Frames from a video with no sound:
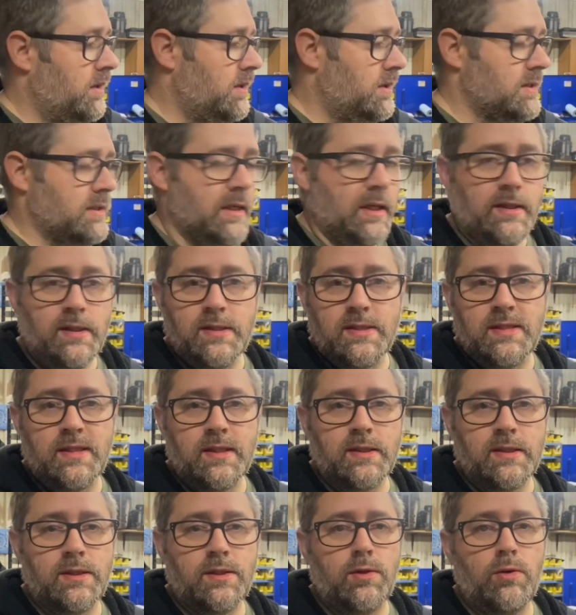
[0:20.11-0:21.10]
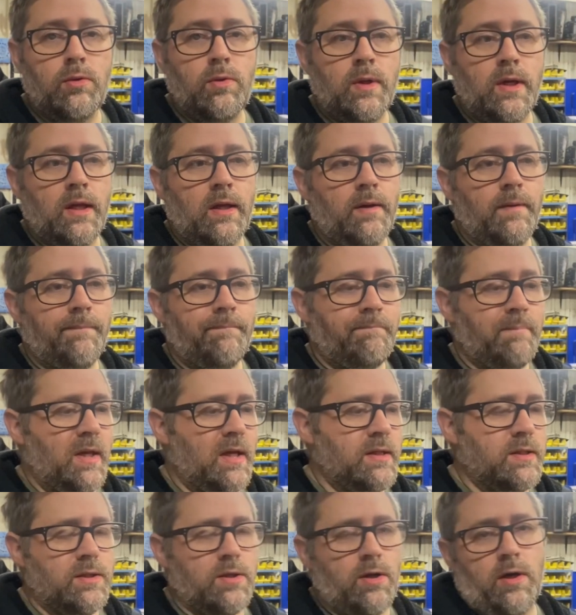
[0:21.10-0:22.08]
It's got the 6.2 in it.
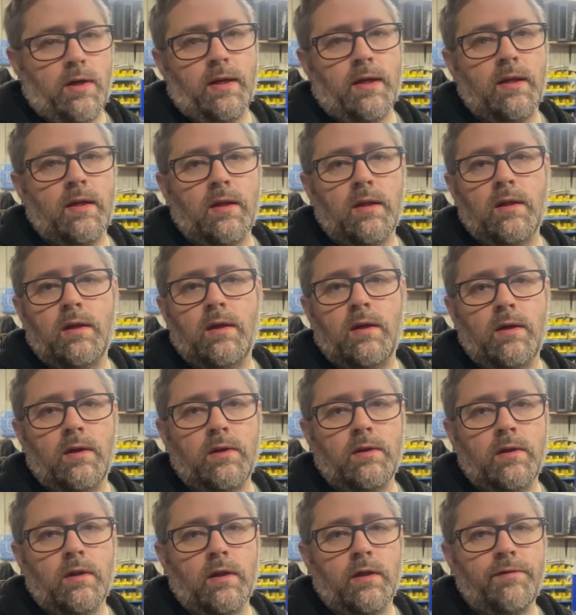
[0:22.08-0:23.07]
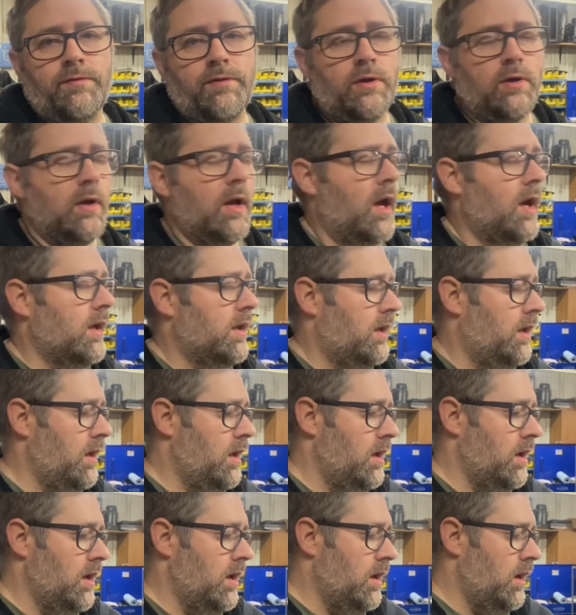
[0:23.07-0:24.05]
I started getting the lifter knock.
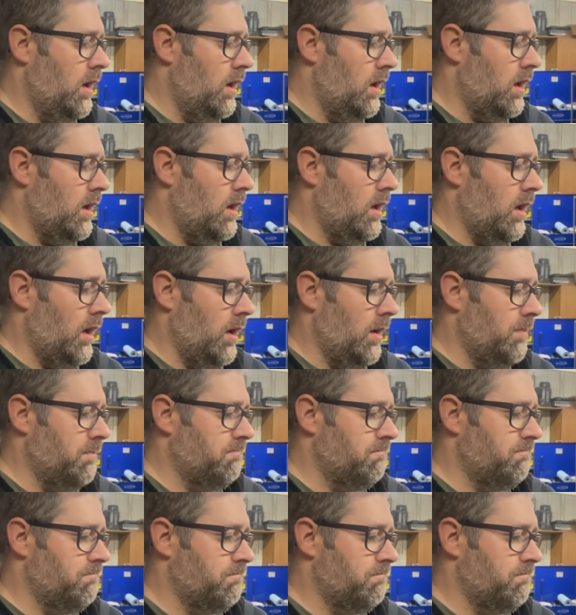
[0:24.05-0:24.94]
I've